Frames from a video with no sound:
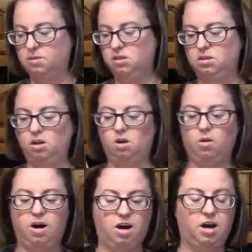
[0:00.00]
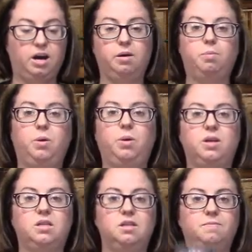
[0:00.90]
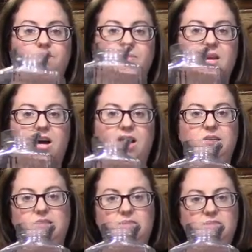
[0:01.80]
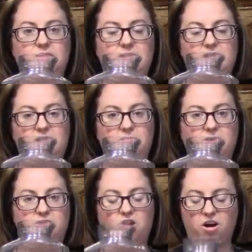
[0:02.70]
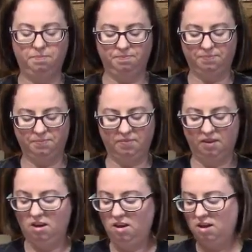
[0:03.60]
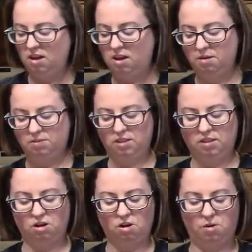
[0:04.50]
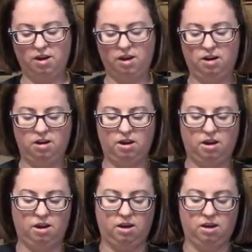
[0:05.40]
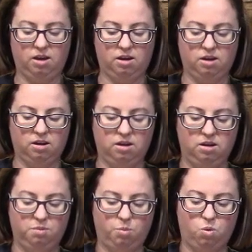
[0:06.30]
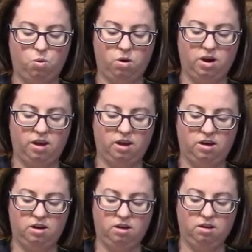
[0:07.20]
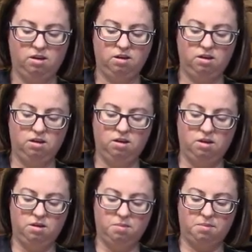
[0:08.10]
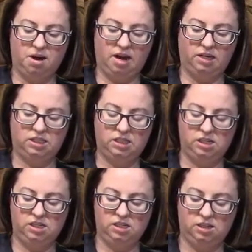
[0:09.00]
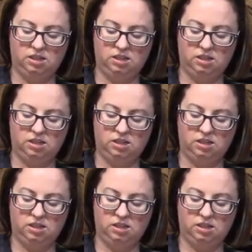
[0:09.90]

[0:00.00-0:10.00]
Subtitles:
So I put ice in my jar, and I'm just gonna go ahead and pour in my tea